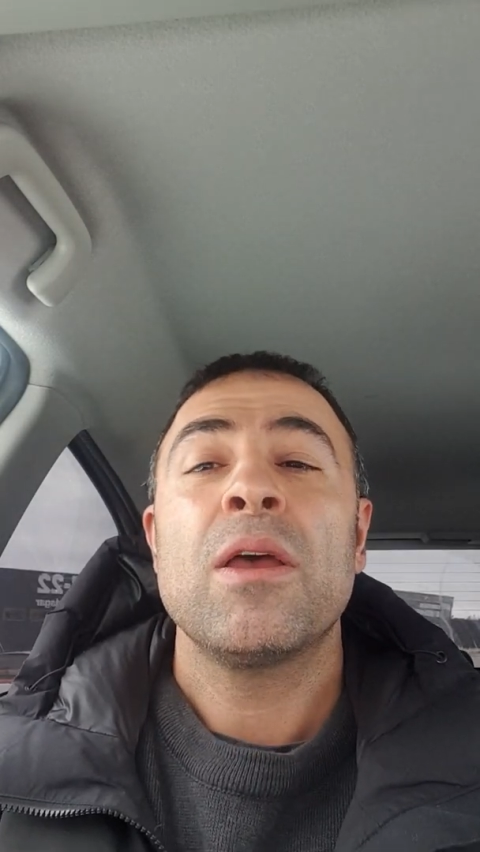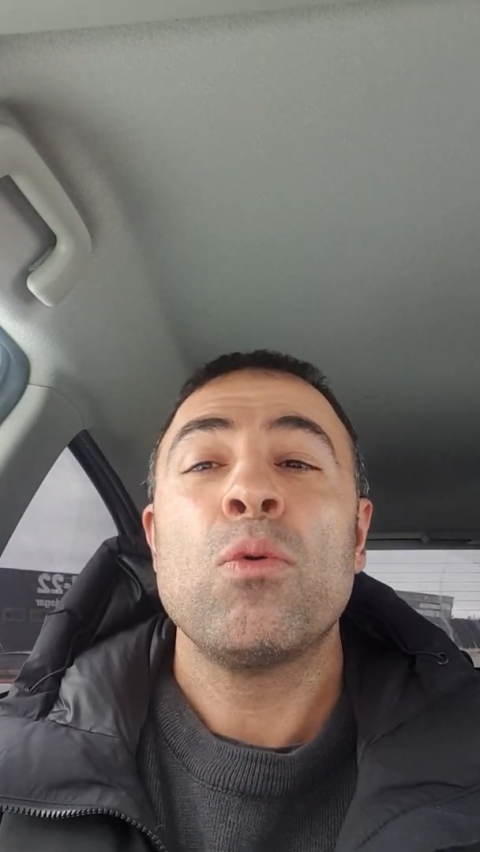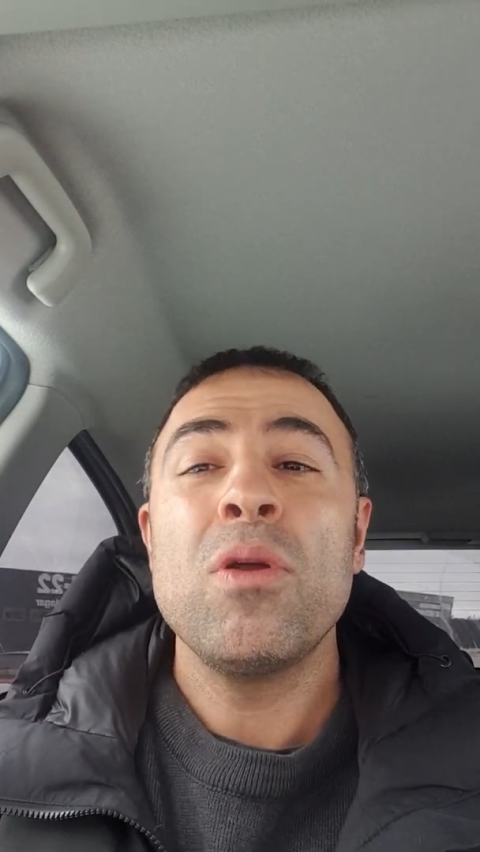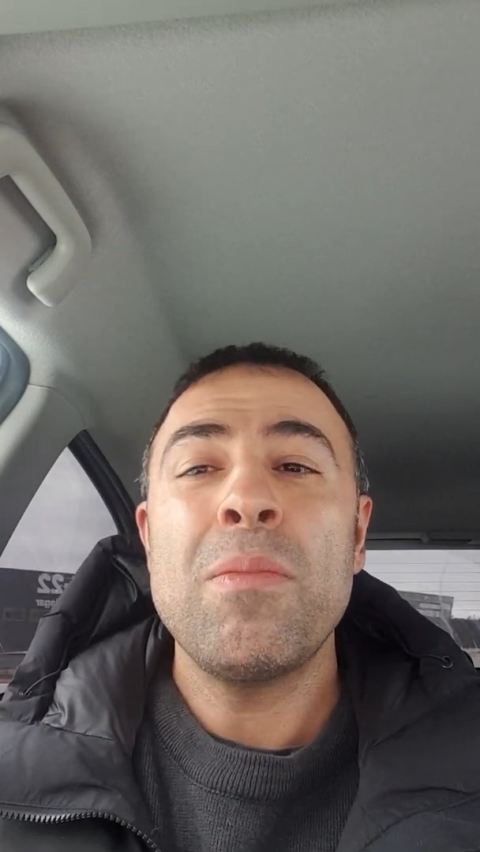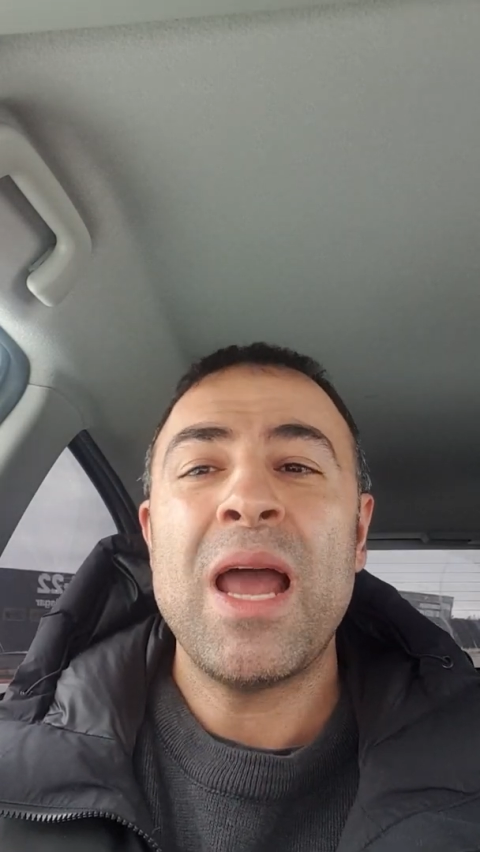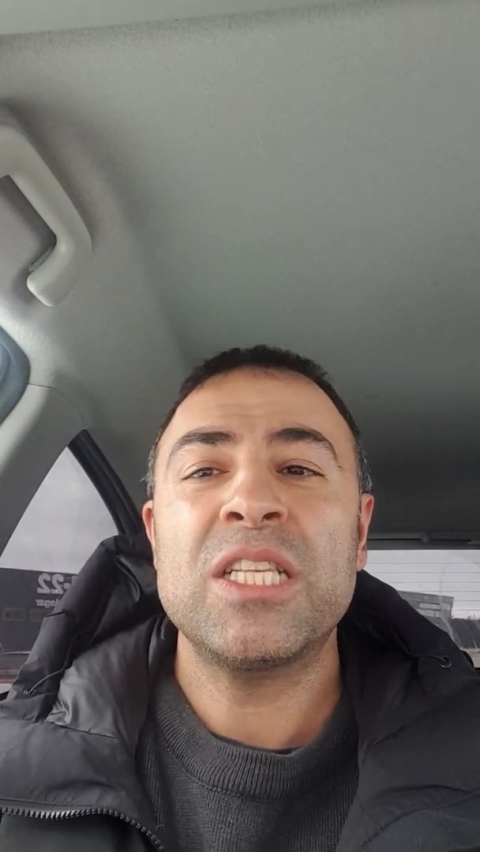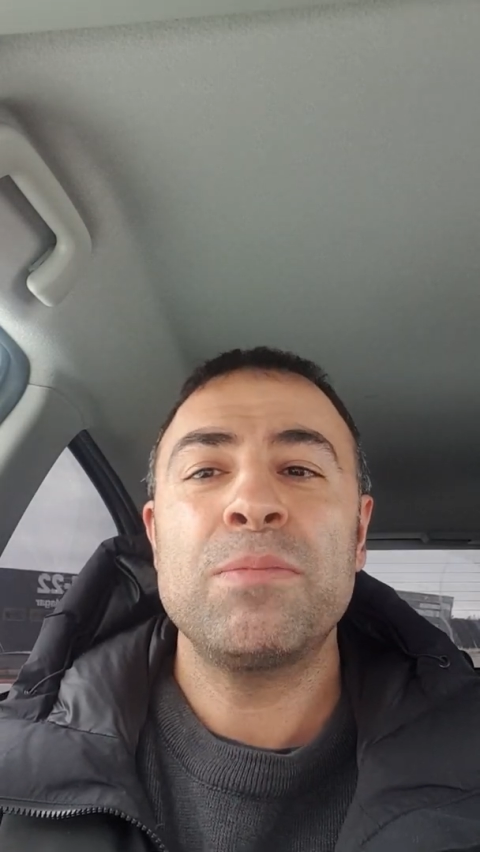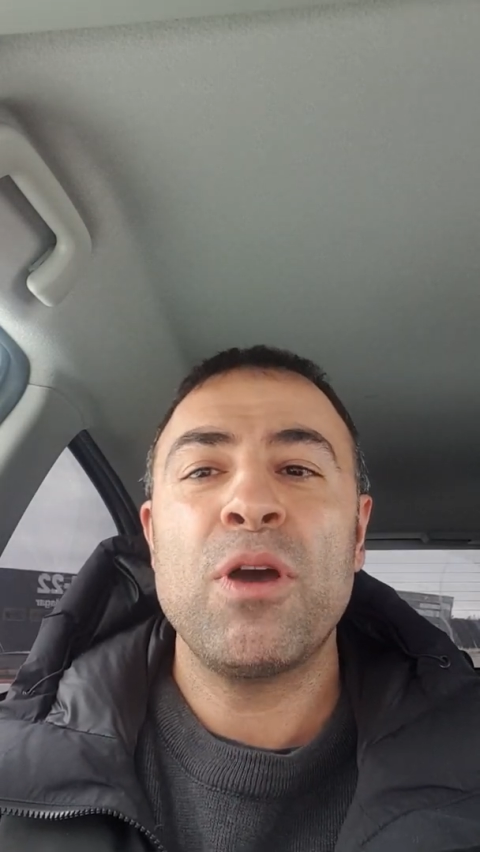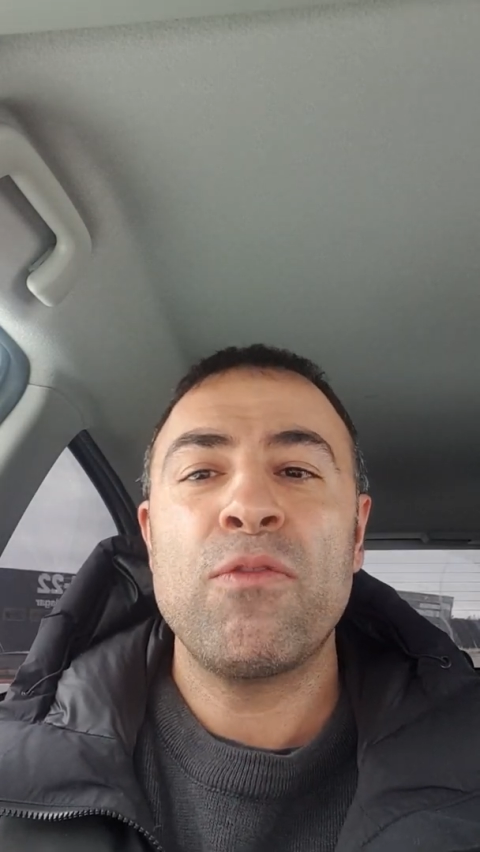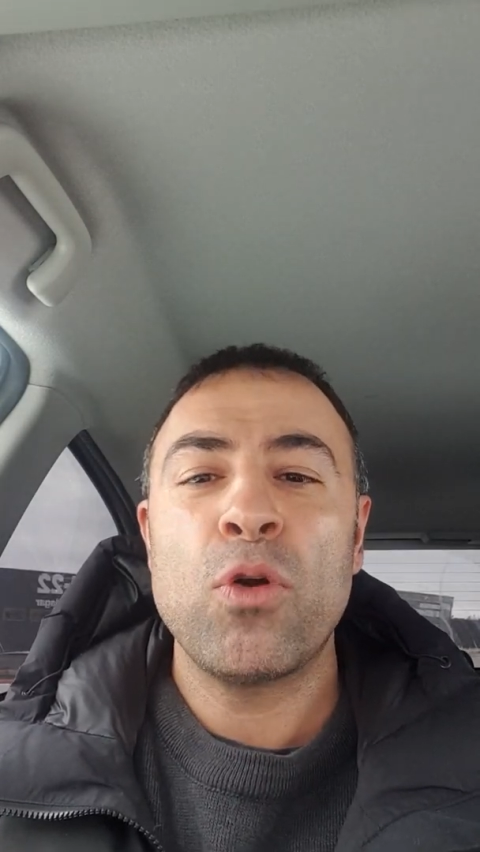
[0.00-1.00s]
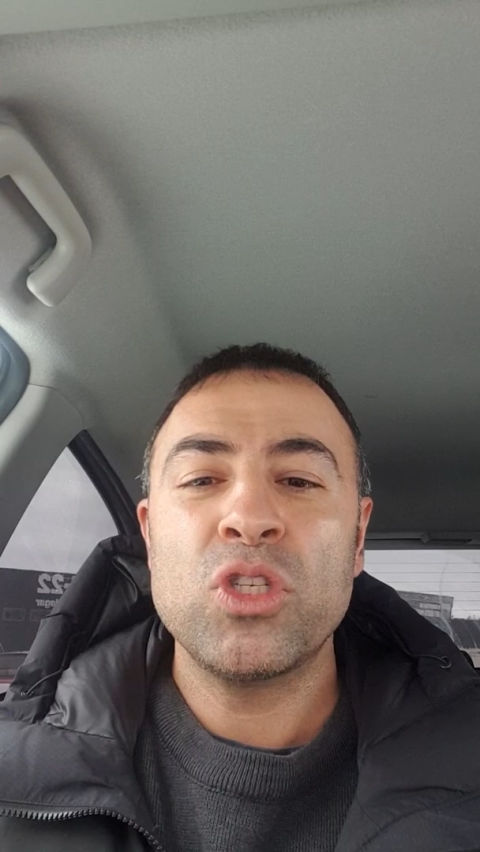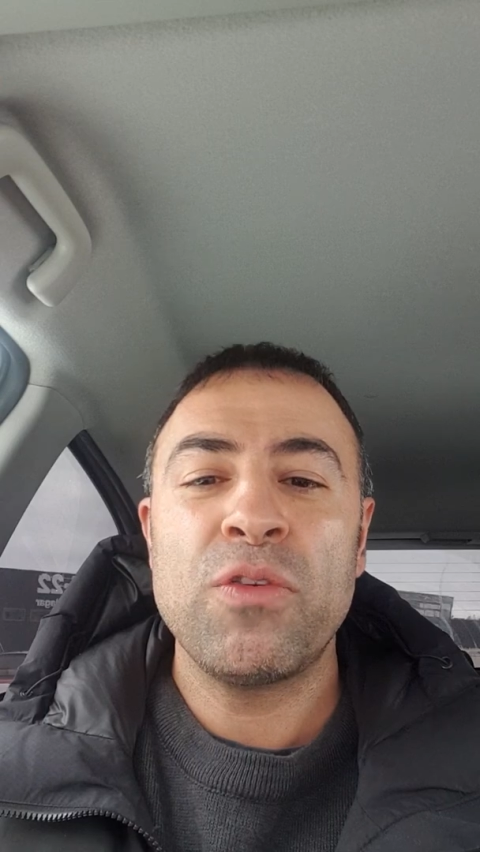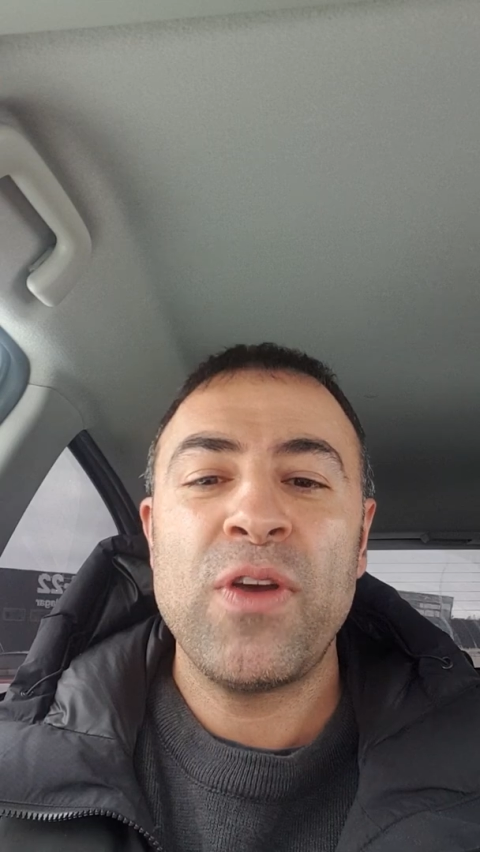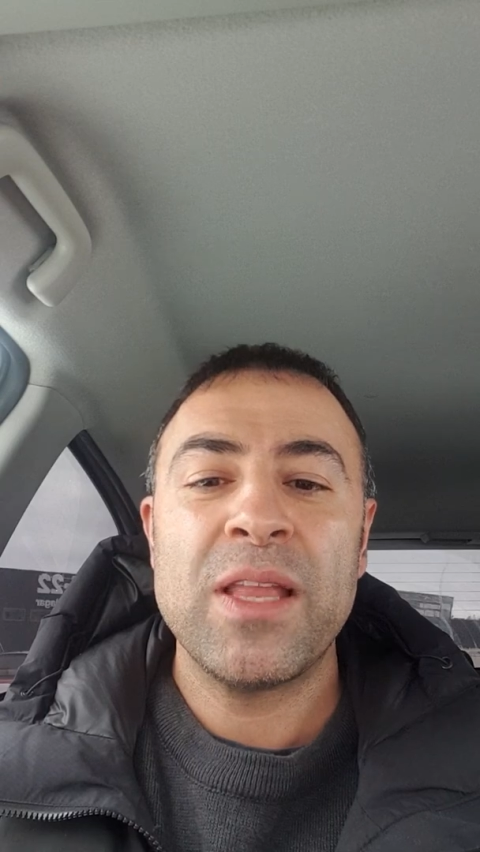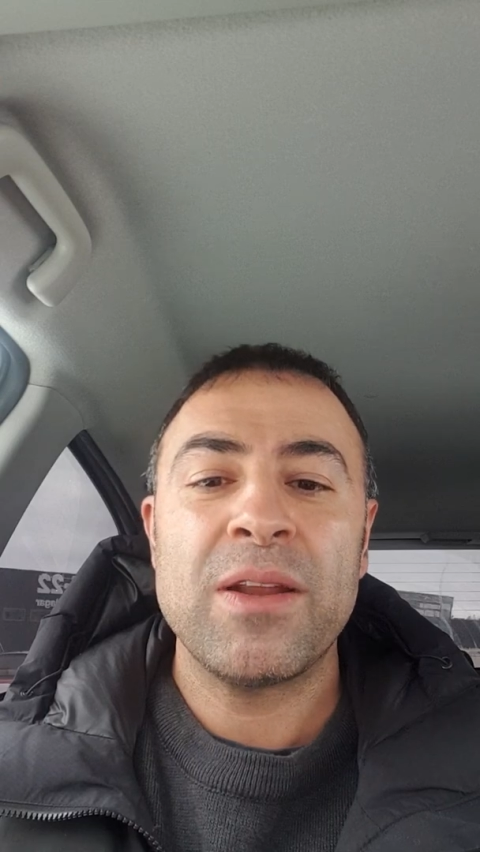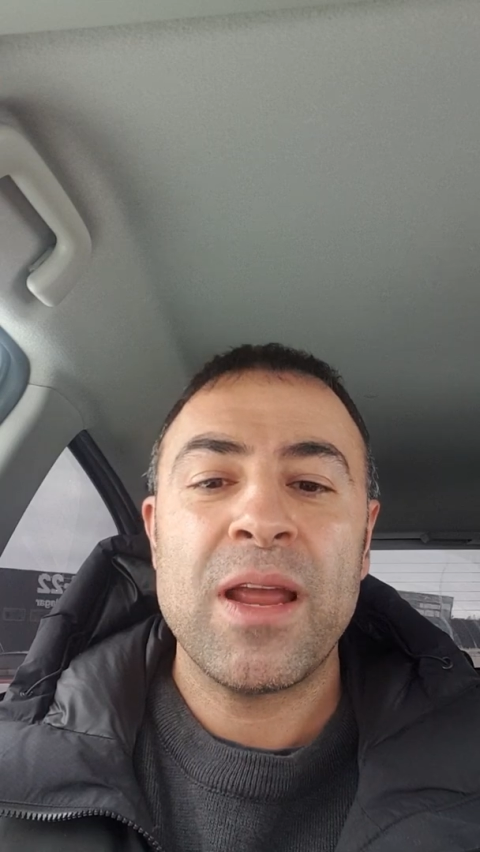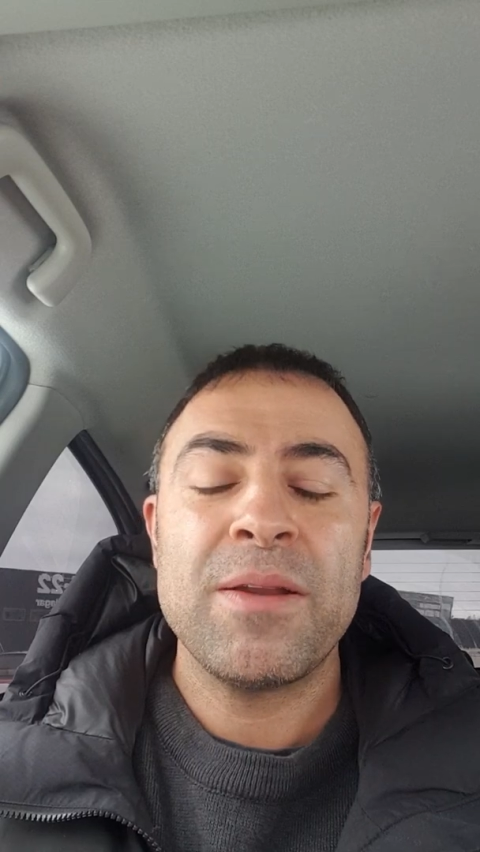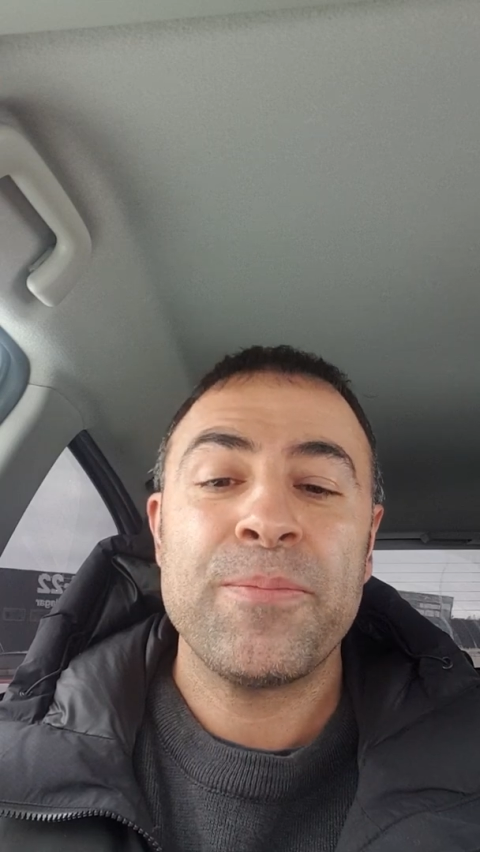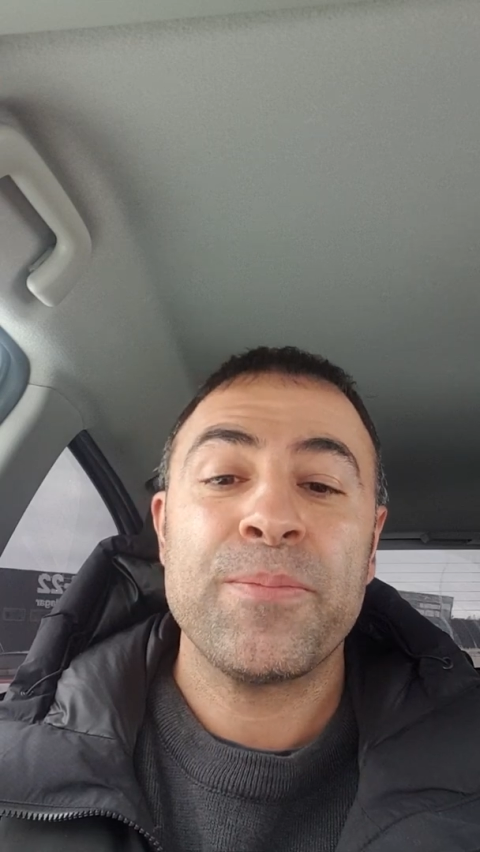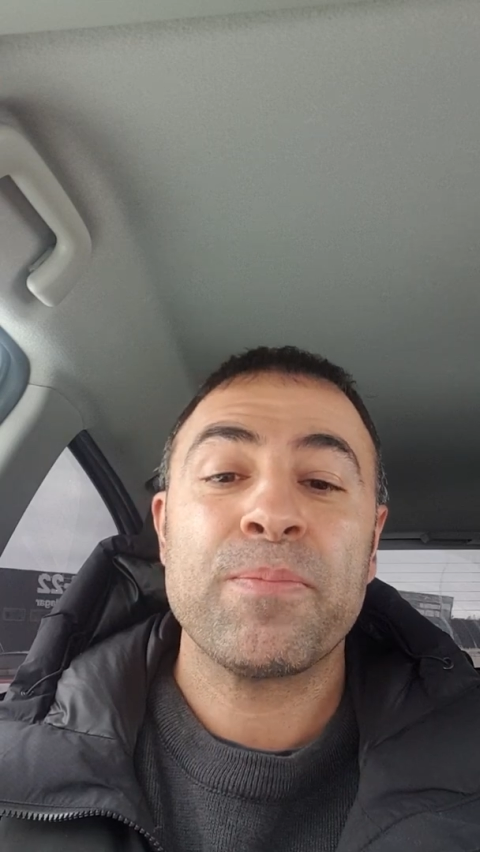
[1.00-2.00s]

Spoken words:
Reminds me of Roger Federer.